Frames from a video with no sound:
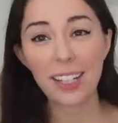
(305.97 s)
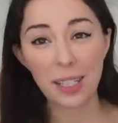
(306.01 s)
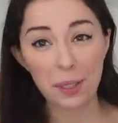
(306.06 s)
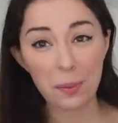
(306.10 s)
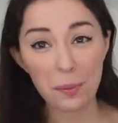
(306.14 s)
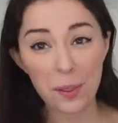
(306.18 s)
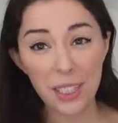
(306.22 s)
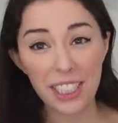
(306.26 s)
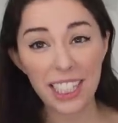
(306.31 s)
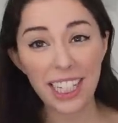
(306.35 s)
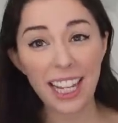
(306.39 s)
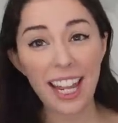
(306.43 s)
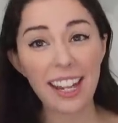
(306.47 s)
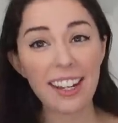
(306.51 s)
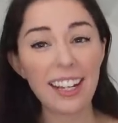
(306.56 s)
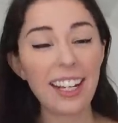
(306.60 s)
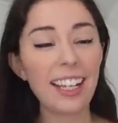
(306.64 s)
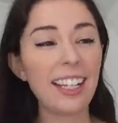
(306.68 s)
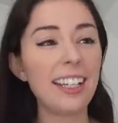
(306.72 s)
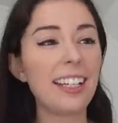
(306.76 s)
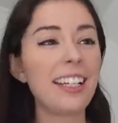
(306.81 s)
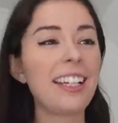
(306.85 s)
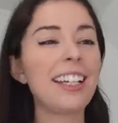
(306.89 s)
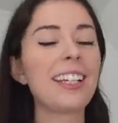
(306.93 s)
that I will get
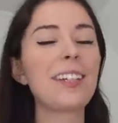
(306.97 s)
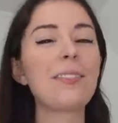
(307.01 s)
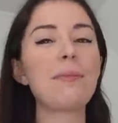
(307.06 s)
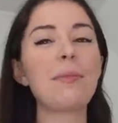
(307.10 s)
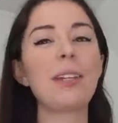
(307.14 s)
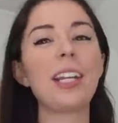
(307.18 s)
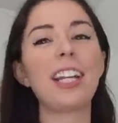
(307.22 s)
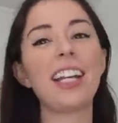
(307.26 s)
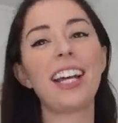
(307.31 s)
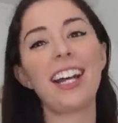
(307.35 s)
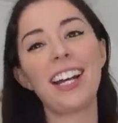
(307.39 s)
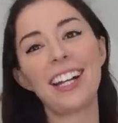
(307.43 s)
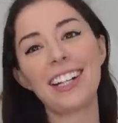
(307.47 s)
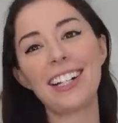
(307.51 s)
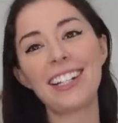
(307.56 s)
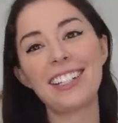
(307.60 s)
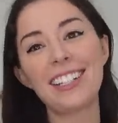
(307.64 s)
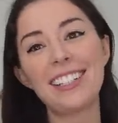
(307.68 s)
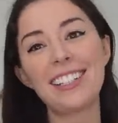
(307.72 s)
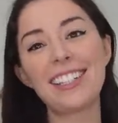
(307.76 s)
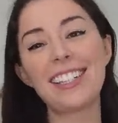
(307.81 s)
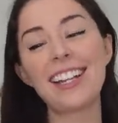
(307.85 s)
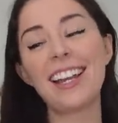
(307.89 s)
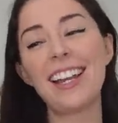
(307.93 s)
it
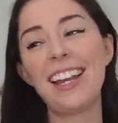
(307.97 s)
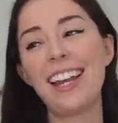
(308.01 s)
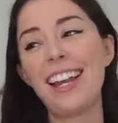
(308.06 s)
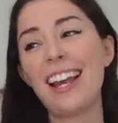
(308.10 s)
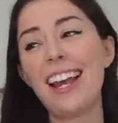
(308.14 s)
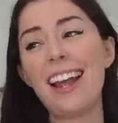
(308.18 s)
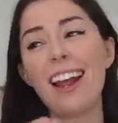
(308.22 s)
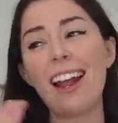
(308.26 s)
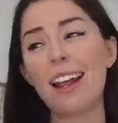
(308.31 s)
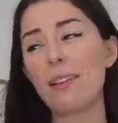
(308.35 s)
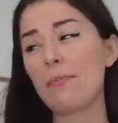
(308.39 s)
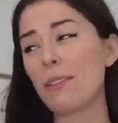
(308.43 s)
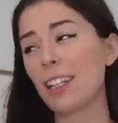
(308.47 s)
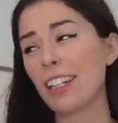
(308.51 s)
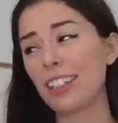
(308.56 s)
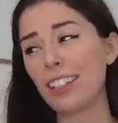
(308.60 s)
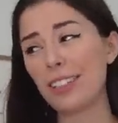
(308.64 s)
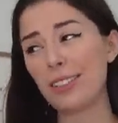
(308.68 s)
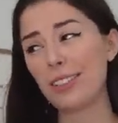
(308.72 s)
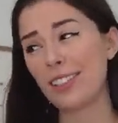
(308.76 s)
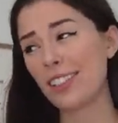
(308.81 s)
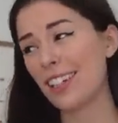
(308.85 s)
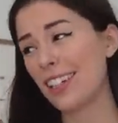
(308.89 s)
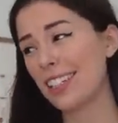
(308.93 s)
because I'm in
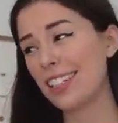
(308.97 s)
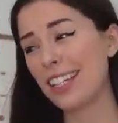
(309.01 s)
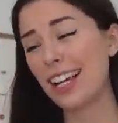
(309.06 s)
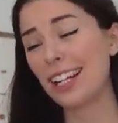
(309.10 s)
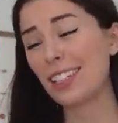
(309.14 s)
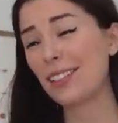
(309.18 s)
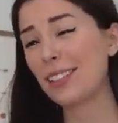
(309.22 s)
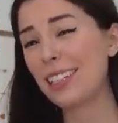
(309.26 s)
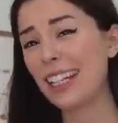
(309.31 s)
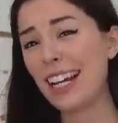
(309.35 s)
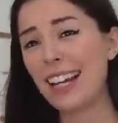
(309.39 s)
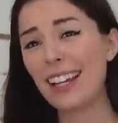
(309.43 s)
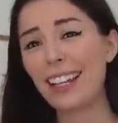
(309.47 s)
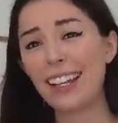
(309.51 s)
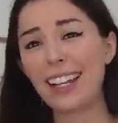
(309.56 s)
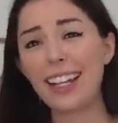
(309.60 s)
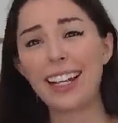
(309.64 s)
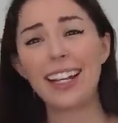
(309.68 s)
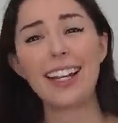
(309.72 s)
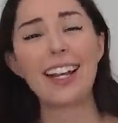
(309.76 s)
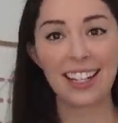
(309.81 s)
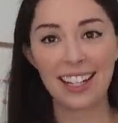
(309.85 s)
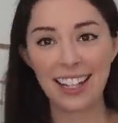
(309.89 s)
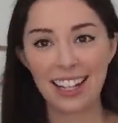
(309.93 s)
close contact with
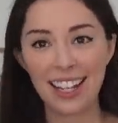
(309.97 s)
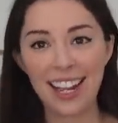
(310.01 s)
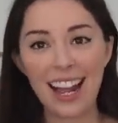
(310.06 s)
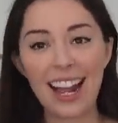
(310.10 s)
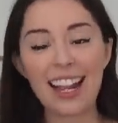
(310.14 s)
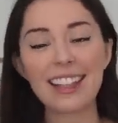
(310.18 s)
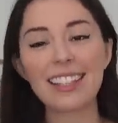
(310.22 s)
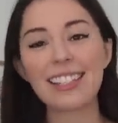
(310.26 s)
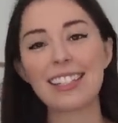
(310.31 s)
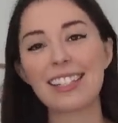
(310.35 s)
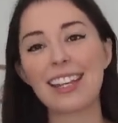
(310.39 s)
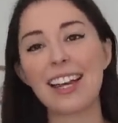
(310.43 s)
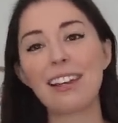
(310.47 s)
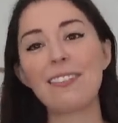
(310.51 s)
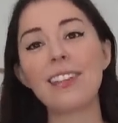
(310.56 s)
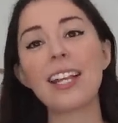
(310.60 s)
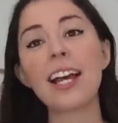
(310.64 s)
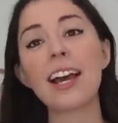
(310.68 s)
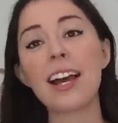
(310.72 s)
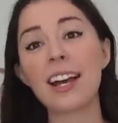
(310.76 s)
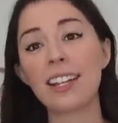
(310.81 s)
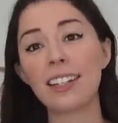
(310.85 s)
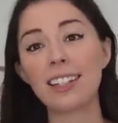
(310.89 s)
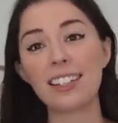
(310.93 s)
Allie. At the time
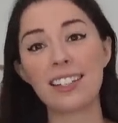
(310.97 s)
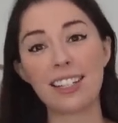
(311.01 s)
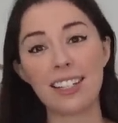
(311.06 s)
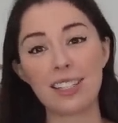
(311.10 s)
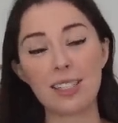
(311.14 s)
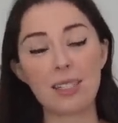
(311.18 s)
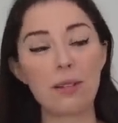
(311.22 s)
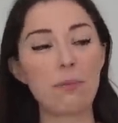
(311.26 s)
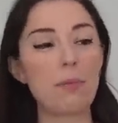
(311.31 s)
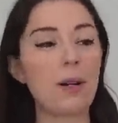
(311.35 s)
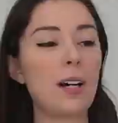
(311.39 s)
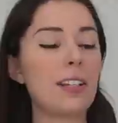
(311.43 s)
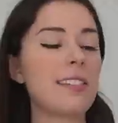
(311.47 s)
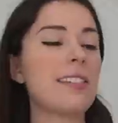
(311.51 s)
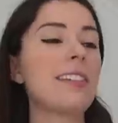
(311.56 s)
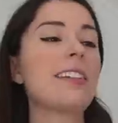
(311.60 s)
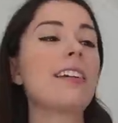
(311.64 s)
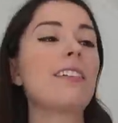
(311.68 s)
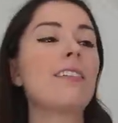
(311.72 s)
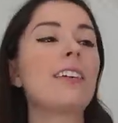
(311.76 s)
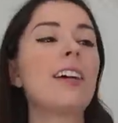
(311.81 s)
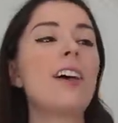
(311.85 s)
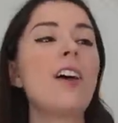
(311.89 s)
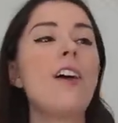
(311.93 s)
that Allie tested
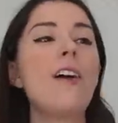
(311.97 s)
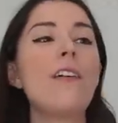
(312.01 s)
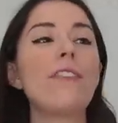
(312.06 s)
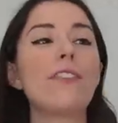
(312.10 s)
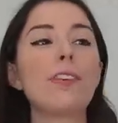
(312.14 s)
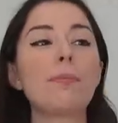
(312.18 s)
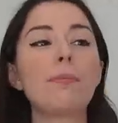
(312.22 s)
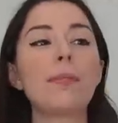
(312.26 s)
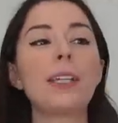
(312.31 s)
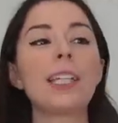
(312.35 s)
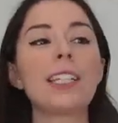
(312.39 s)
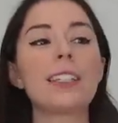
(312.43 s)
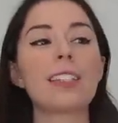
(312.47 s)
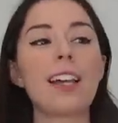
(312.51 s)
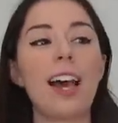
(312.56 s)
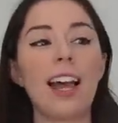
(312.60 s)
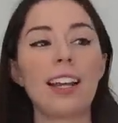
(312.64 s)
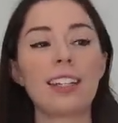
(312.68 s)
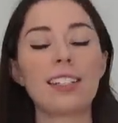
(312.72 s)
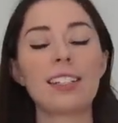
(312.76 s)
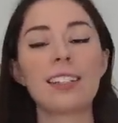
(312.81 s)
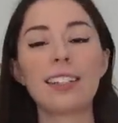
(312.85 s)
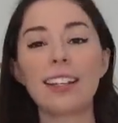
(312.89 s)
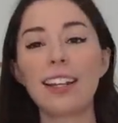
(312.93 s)
positive for me to
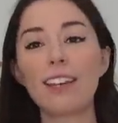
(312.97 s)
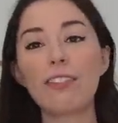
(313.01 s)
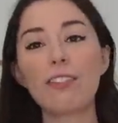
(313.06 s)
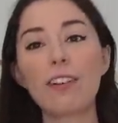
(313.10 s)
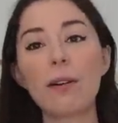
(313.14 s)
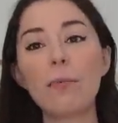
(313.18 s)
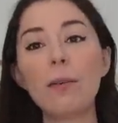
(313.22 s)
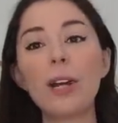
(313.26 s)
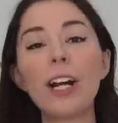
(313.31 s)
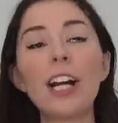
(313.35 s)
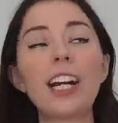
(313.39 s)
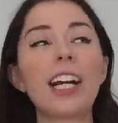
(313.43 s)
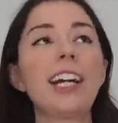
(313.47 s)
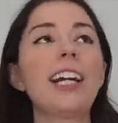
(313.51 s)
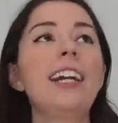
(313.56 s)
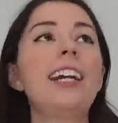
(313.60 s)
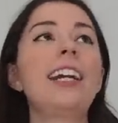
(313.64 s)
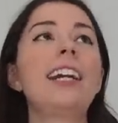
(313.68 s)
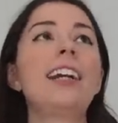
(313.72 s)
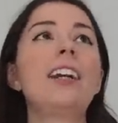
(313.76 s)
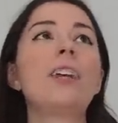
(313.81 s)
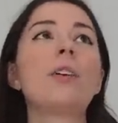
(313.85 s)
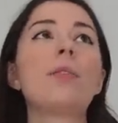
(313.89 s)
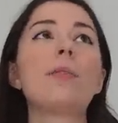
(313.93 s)
isolate from her,
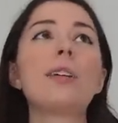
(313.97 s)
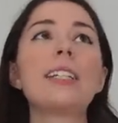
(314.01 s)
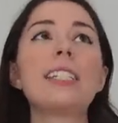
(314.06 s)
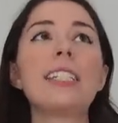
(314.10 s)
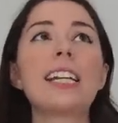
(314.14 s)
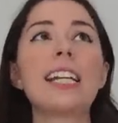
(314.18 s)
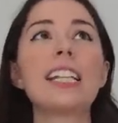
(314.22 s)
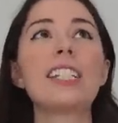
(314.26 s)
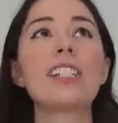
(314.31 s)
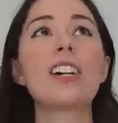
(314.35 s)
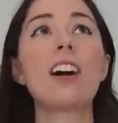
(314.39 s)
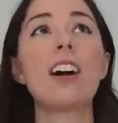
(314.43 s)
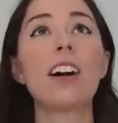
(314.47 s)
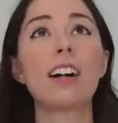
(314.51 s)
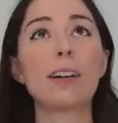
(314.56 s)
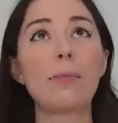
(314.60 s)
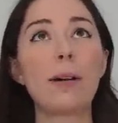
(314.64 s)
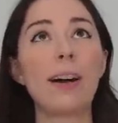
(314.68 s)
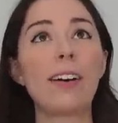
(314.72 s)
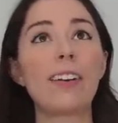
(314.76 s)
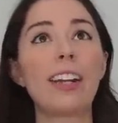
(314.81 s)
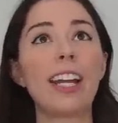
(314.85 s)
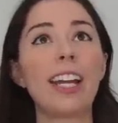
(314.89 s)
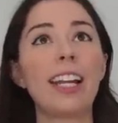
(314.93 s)
we did talk
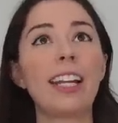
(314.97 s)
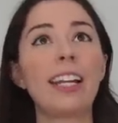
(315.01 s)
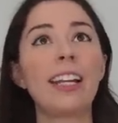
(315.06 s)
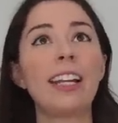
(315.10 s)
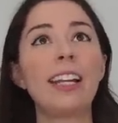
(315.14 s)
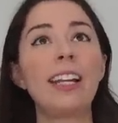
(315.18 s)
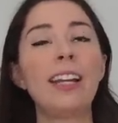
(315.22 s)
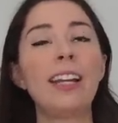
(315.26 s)
about it,